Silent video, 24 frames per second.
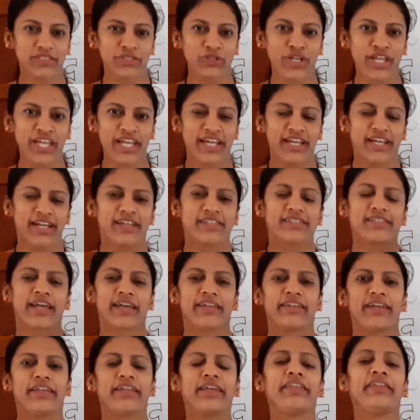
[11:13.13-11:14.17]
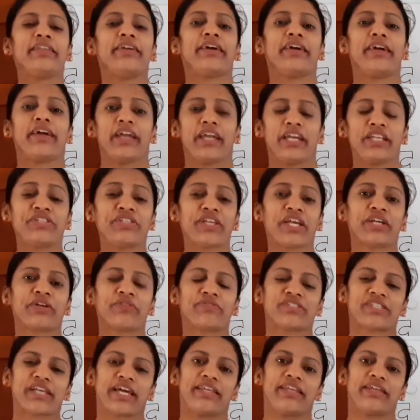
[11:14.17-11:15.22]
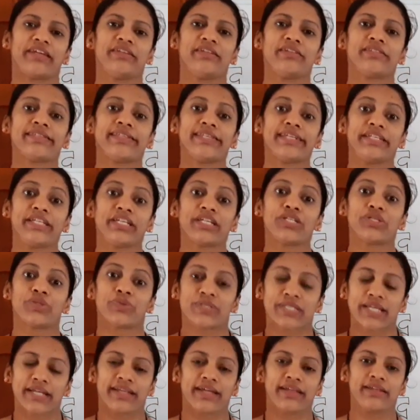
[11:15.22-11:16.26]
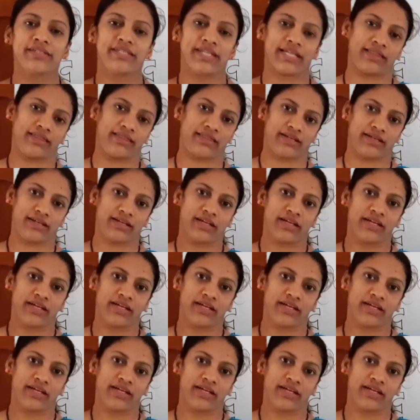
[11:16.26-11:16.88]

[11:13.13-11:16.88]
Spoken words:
Okay, cyanide intake of cyanide is leading to sudden death.